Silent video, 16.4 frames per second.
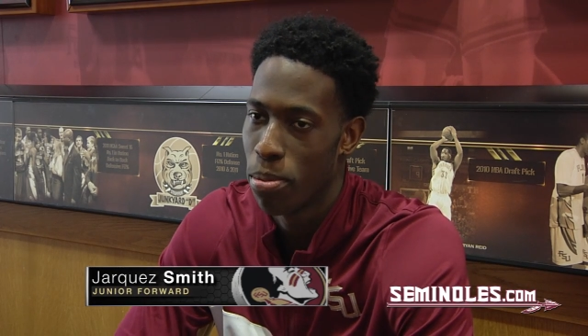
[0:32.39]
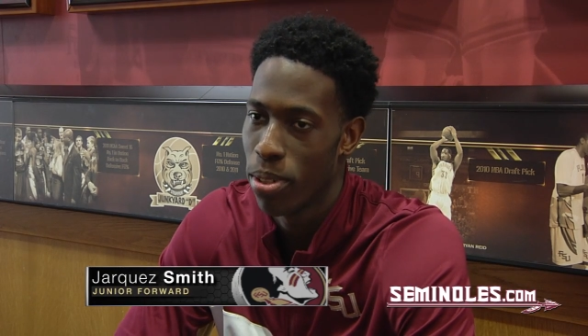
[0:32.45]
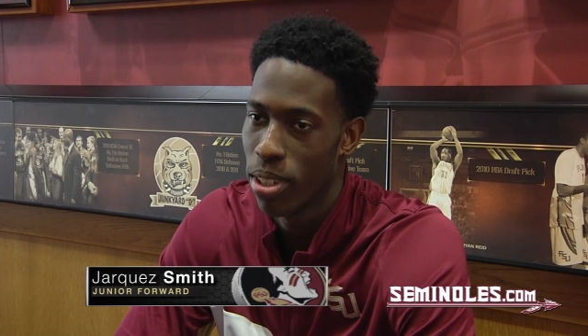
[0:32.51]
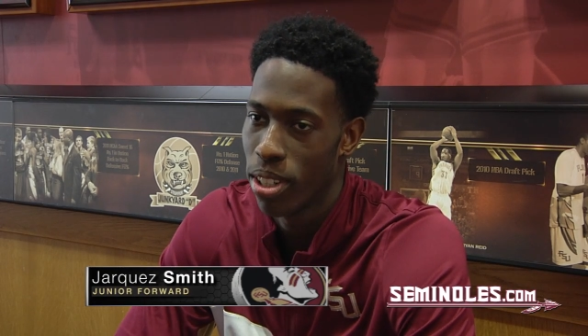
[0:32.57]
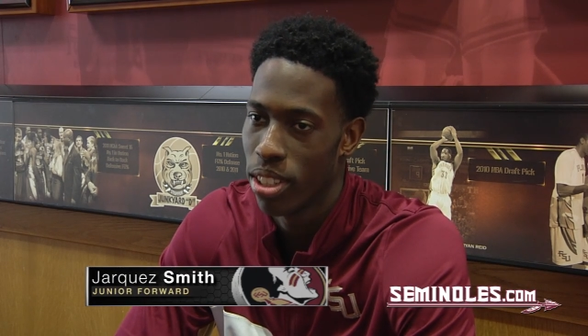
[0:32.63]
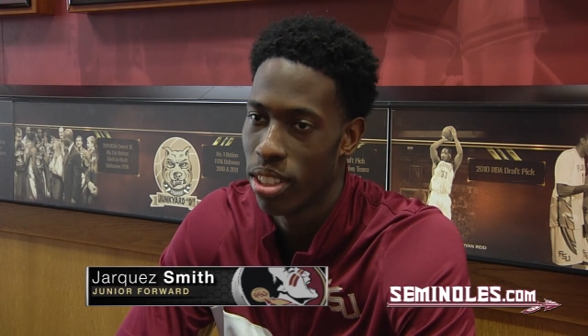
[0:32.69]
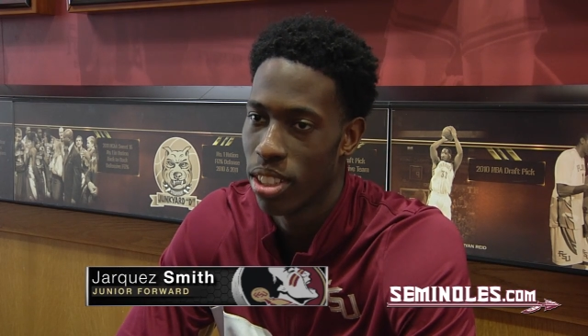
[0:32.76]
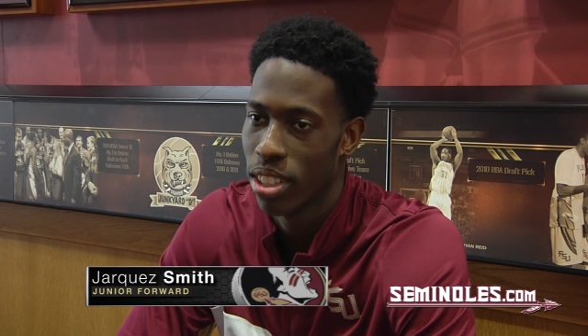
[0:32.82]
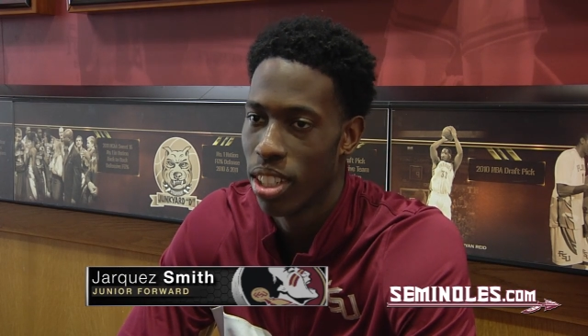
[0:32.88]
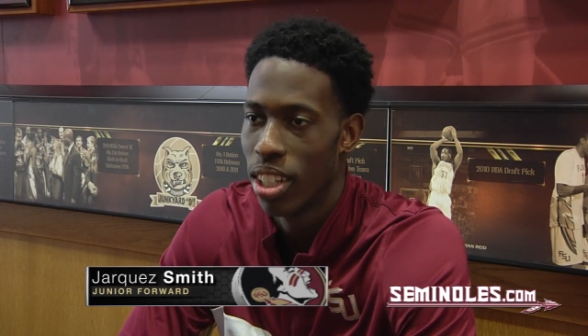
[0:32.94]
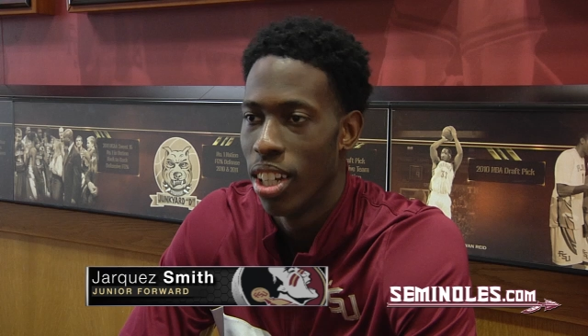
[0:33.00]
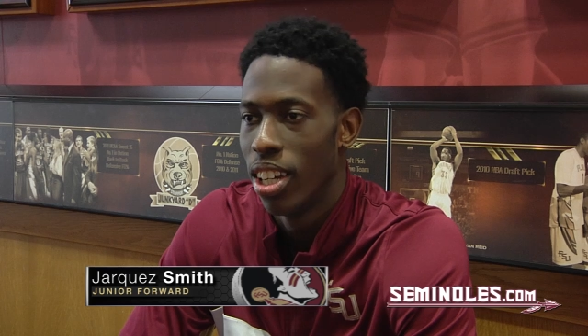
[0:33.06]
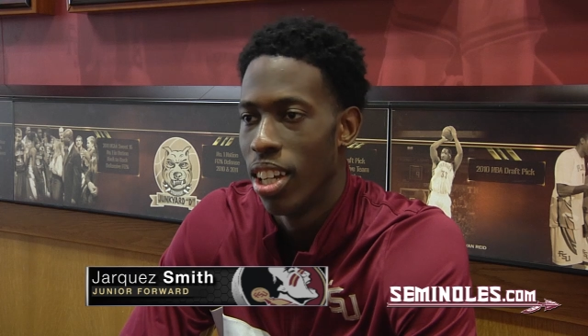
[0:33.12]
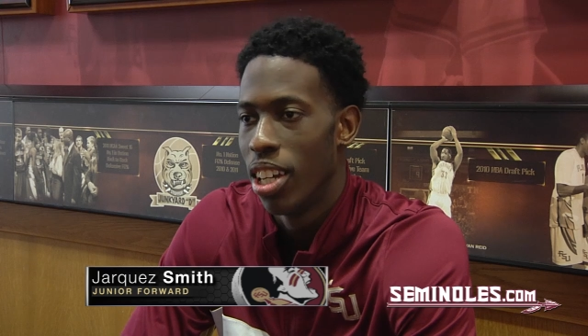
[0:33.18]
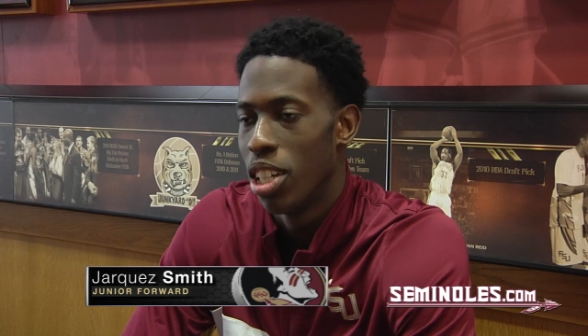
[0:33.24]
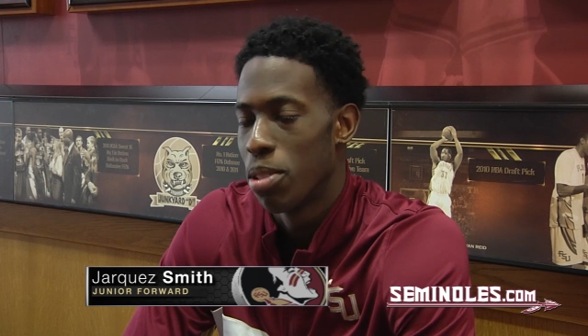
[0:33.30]
points,
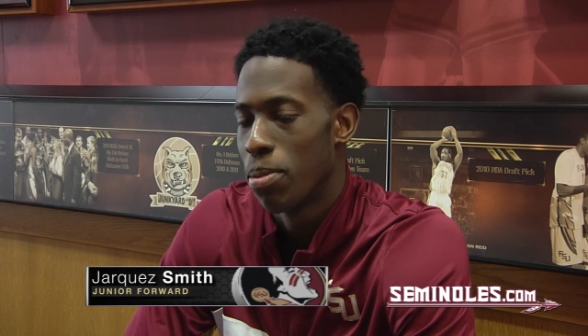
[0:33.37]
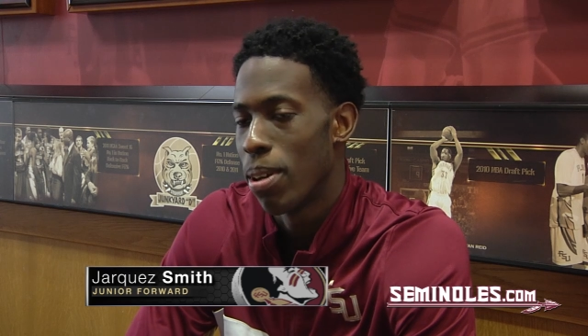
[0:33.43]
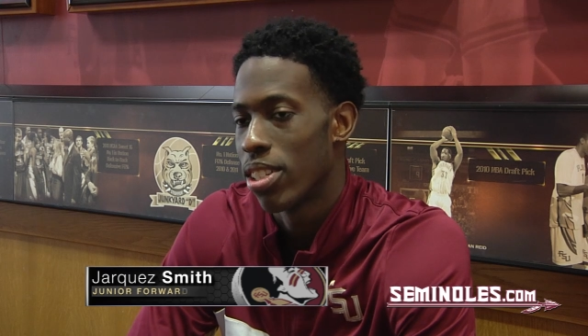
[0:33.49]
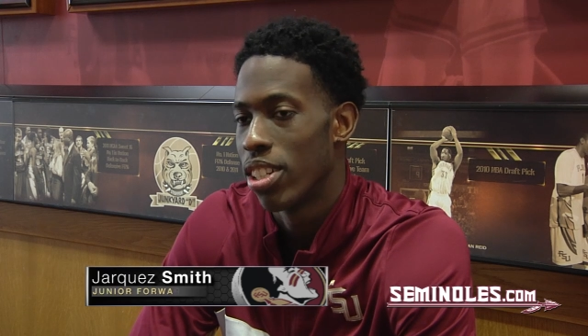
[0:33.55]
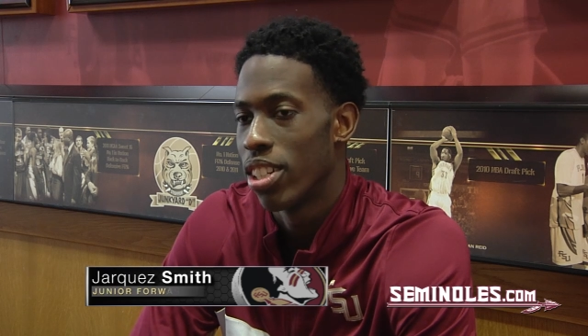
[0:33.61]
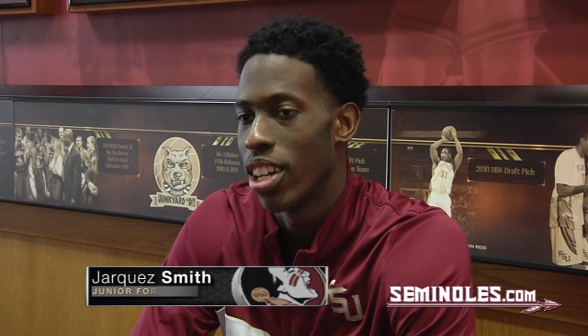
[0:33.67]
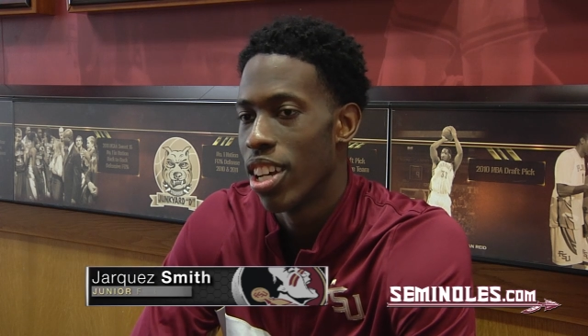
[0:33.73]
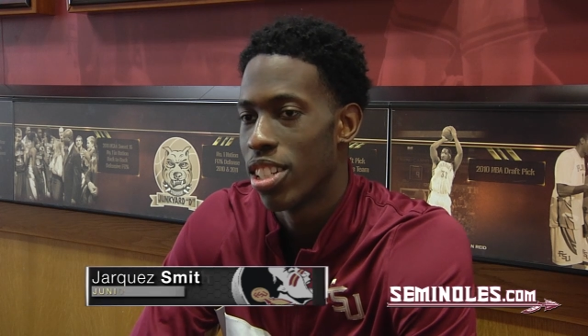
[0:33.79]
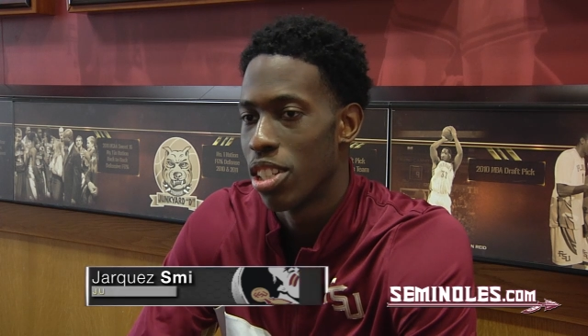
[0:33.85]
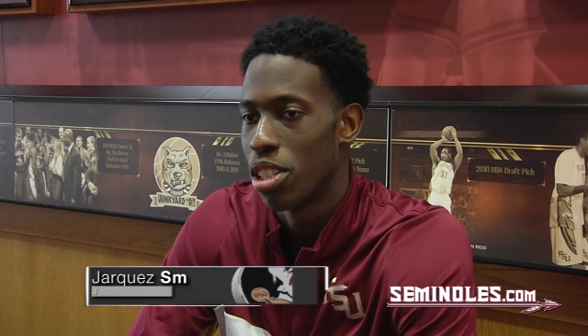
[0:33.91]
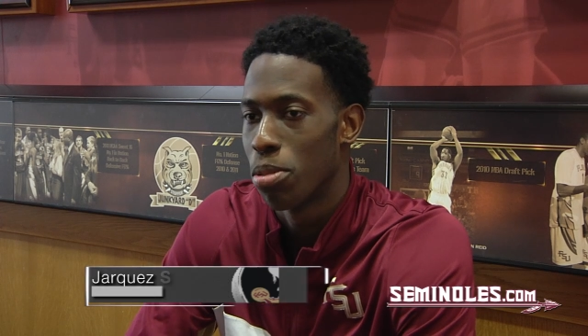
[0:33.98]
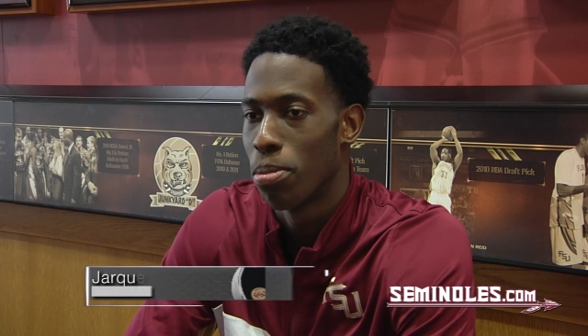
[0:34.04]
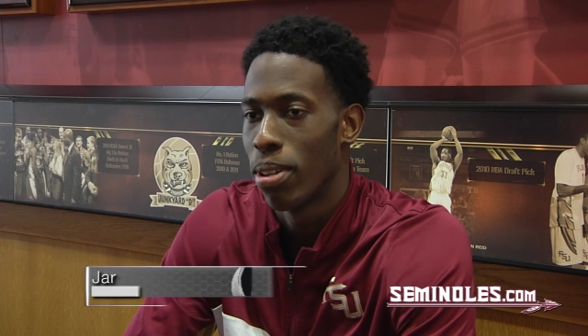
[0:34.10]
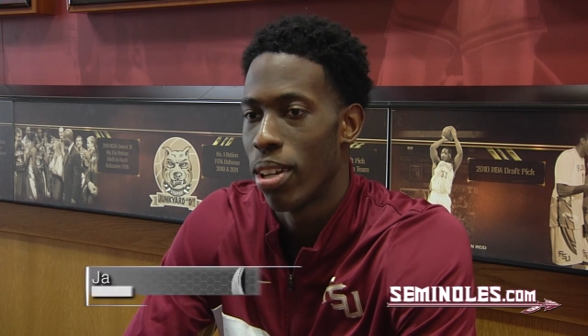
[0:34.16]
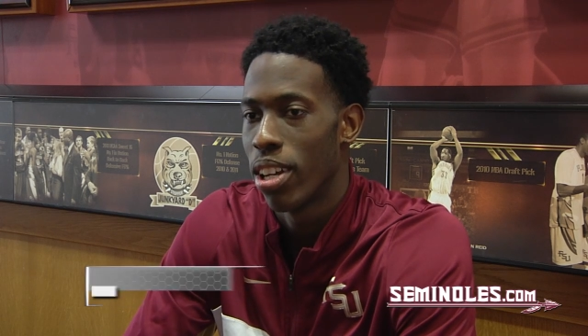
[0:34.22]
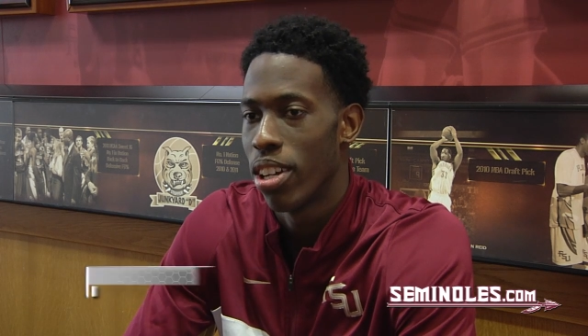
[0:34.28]
especially us
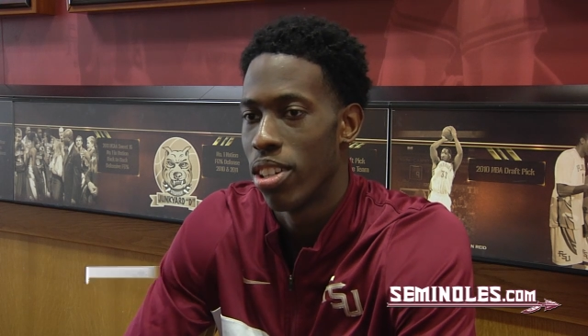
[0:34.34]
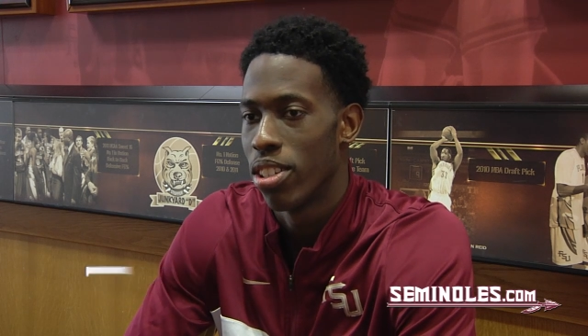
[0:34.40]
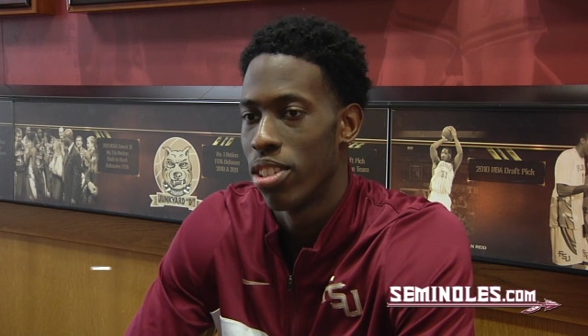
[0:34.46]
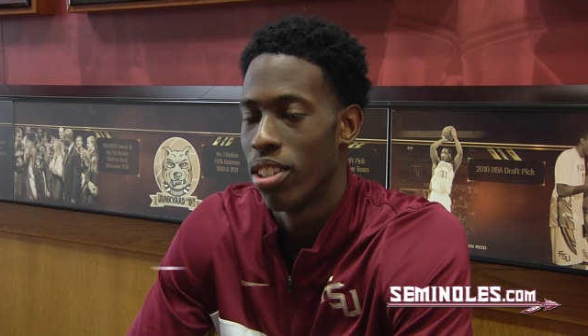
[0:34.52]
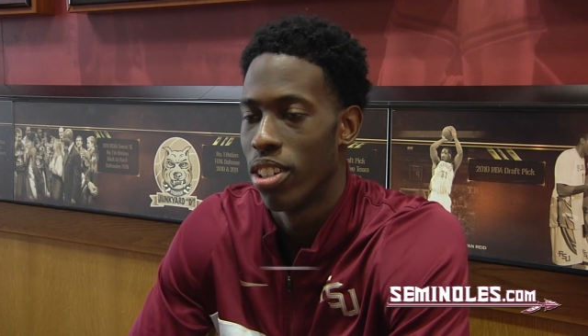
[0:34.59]
as players.